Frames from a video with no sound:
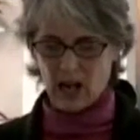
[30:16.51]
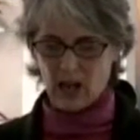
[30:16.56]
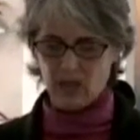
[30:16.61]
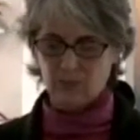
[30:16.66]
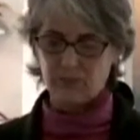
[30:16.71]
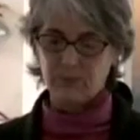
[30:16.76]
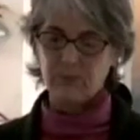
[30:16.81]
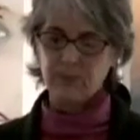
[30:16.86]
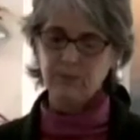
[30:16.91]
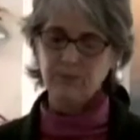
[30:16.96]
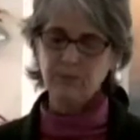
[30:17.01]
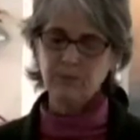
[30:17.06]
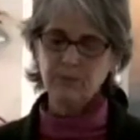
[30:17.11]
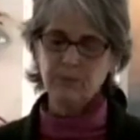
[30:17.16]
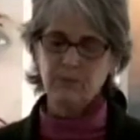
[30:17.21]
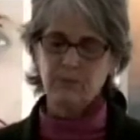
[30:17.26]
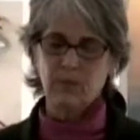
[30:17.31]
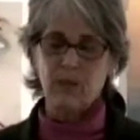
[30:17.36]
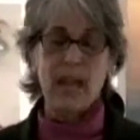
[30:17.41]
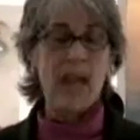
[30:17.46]
And
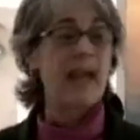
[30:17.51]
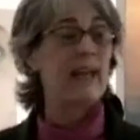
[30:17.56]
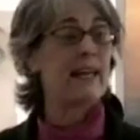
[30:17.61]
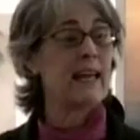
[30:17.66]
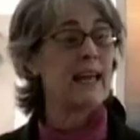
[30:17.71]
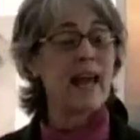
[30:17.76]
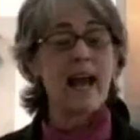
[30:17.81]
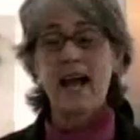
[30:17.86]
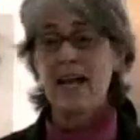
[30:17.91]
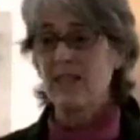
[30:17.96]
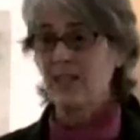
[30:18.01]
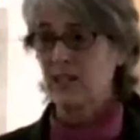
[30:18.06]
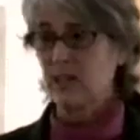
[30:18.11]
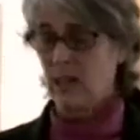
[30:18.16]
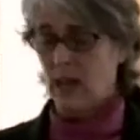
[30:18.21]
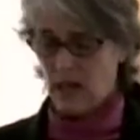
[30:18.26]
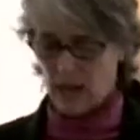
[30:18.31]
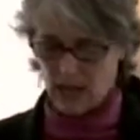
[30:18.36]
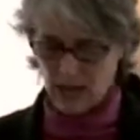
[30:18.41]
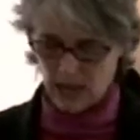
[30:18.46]
it
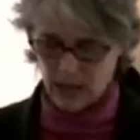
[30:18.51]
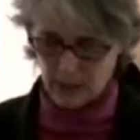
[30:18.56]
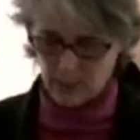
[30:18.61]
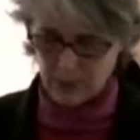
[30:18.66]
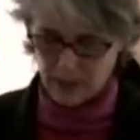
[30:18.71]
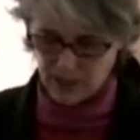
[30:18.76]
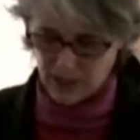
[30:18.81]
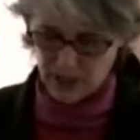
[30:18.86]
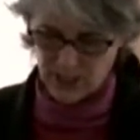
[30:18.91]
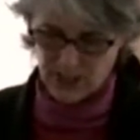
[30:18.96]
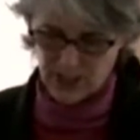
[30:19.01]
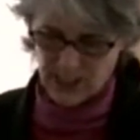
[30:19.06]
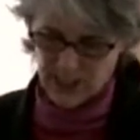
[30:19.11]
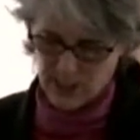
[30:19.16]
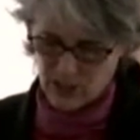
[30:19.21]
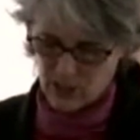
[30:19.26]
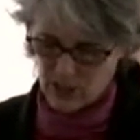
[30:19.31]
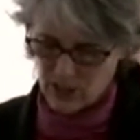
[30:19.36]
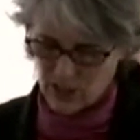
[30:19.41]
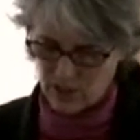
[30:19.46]
has
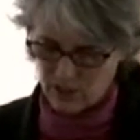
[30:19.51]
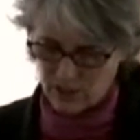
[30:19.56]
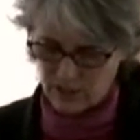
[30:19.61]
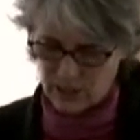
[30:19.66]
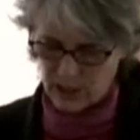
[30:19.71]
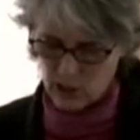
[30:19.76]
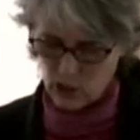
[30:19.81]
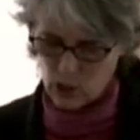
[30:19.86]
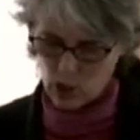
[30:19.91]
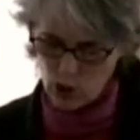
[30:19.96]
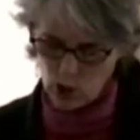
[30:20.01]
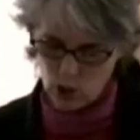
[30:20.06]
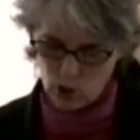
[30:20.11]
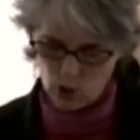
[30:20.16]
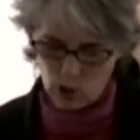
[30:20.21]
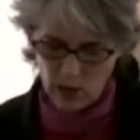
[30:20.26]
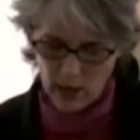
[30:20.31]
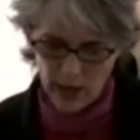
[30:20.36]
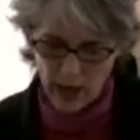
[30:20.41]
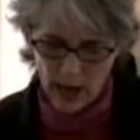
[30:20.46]
pesticides and stuff in it
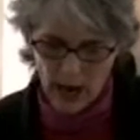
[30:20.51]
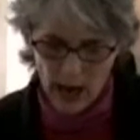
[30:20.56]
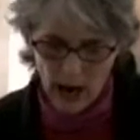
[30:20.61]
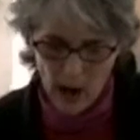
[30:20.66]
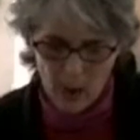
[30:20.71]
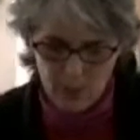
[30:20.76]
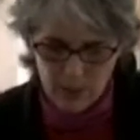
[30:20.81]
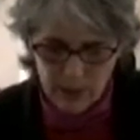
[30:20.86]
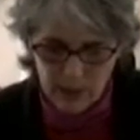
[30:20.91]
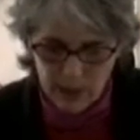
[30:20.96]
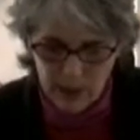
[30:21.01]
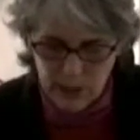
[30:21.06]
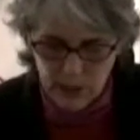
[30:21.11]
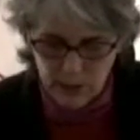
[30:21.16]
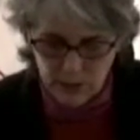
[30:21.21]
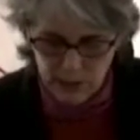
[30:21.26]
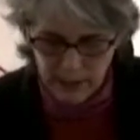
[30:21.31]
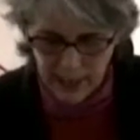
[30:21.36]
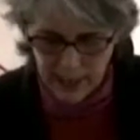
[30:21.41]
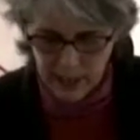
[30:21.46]
too. A
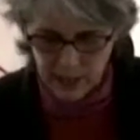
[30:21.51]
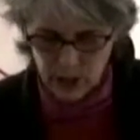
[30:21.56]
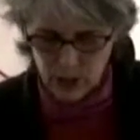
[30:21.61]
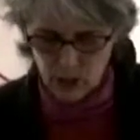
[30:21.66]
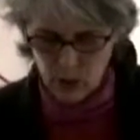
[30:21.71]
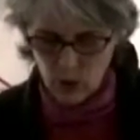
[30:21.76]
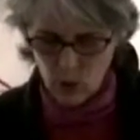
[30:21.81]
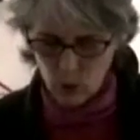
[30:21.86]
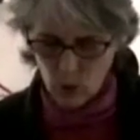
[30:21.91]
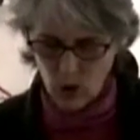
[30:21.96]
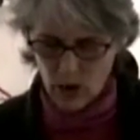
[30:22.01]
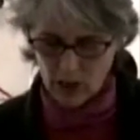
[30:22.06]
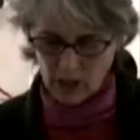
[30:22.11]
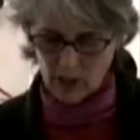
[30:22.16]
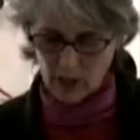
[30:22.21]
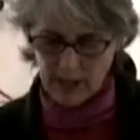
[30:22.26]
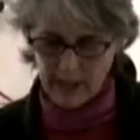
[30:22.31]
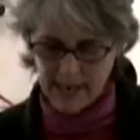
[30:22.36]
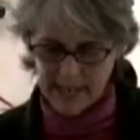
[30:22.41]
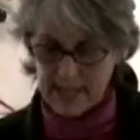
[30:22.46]
milling plant used
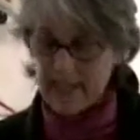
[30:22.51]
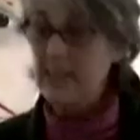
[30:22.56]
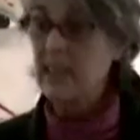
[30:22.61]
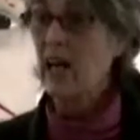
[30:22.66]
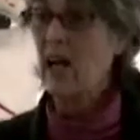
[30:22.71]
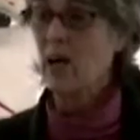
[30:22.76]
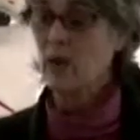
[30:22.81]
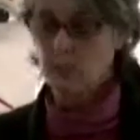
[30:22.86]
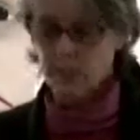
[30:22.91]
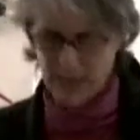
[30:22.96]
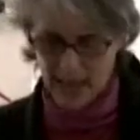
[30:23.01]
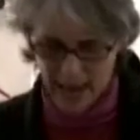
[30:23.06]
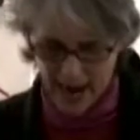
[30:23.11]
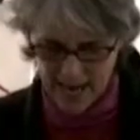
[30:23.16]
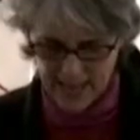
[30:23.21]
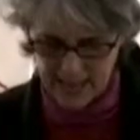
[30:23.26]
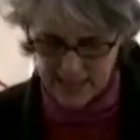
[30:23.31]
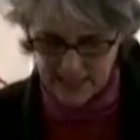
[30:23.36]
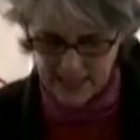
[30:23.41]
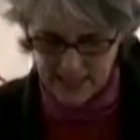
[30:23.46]
water, enzymes,
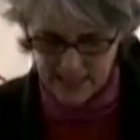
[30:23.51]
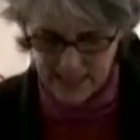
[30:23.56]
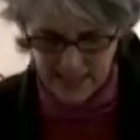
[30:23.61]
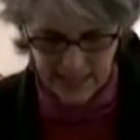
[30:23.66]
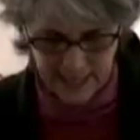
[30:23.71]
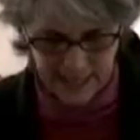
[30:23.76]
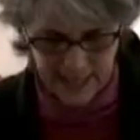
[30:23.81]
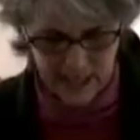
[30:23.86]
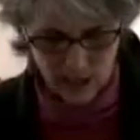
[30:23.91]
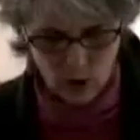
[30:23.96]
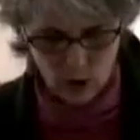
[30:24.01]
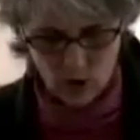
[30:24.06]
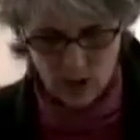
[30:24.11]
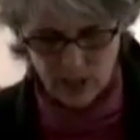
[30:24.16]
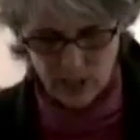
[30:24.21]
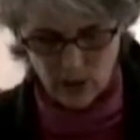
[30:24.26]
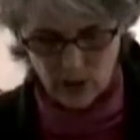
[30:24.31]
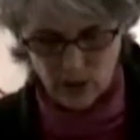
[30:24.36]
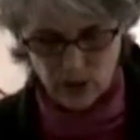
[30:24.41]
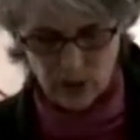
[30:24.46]
acids, heat,
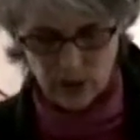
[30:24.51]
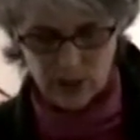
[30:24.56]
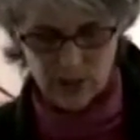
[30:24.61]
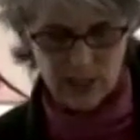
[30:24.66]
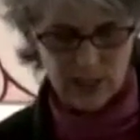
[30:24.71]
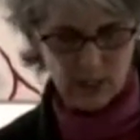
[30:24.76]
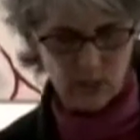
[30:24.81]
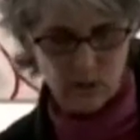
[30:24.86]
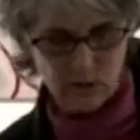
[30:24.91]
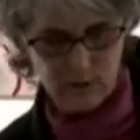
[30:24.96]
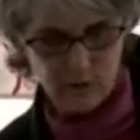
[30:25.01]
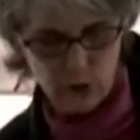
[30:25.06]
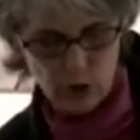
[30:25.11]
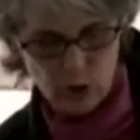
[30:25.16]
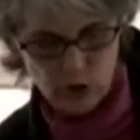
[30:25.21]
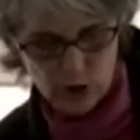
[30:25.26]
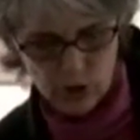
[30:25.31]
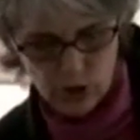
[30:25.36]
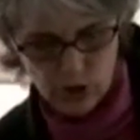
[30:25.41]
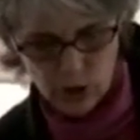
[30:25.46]
grinders, and
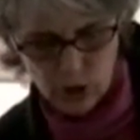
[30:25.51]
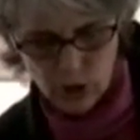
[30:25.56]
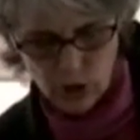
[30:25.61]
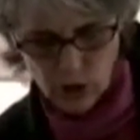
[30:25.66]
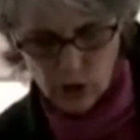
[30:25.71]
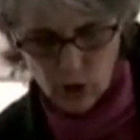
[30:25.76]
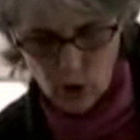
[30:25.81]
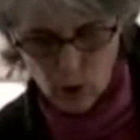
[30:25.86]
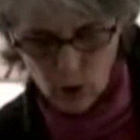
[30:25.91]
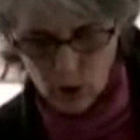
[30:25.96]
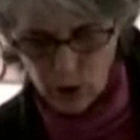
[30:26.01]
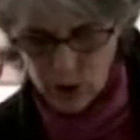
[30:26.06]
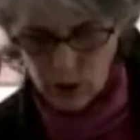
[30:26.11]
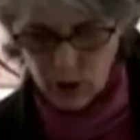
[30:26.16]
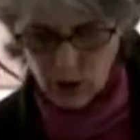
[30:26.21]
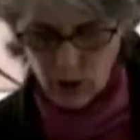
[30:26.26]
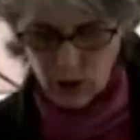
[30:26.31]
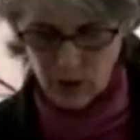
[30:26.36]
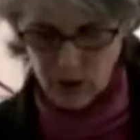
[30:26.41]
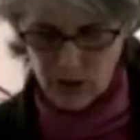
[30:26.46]
centrifuges to turn corn
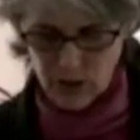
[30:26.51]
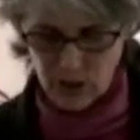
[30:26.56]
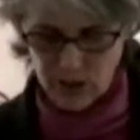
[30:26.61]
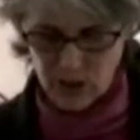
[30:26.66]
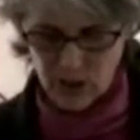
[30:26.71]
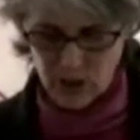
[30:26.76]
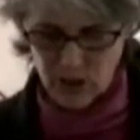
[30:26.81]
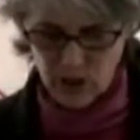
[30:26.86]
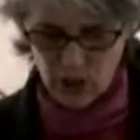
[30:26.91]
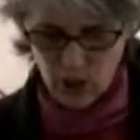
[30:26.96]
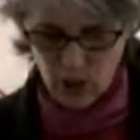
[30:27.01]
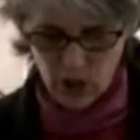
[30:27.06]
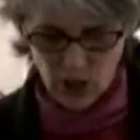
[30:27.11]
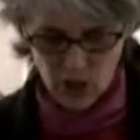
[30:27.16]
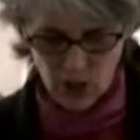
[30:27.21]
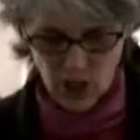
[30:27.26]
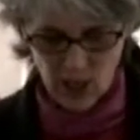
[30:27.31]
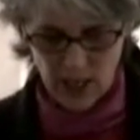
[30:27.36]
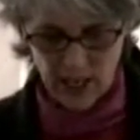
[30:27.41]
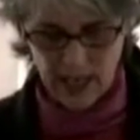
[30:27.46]
kernels into
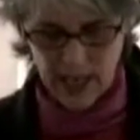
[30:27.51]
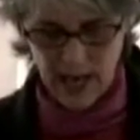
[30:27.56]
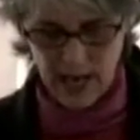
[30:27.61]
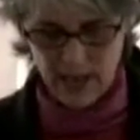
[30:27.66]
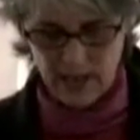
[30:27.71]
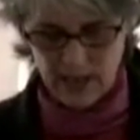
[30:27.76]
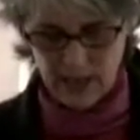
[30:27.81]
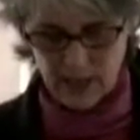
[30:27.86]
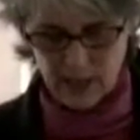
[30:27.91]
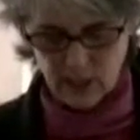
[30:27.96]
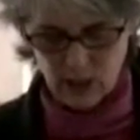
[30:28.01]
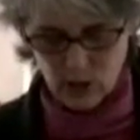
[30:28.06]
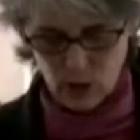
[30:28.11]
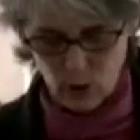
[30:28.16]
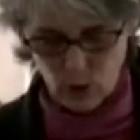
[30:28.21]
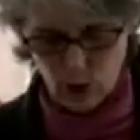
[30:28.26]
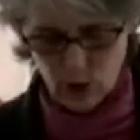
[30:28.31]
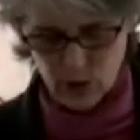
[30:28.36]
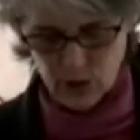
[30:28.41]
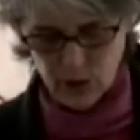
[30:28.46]
starch and then into
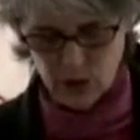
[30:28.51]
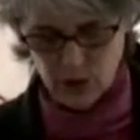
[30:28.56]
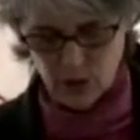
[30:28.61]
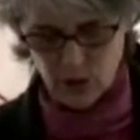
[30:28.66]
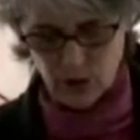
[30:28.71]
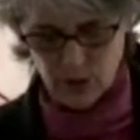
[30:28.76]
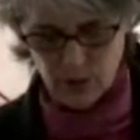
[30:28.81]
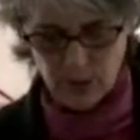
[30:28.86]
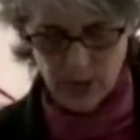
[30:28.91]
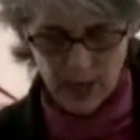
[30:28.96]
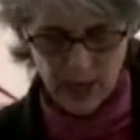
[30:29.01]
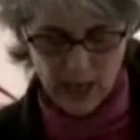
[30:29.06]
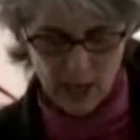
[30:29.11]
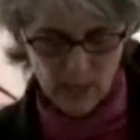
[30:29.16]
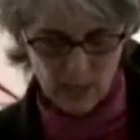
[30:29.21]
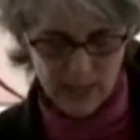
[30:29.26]
corn syrup.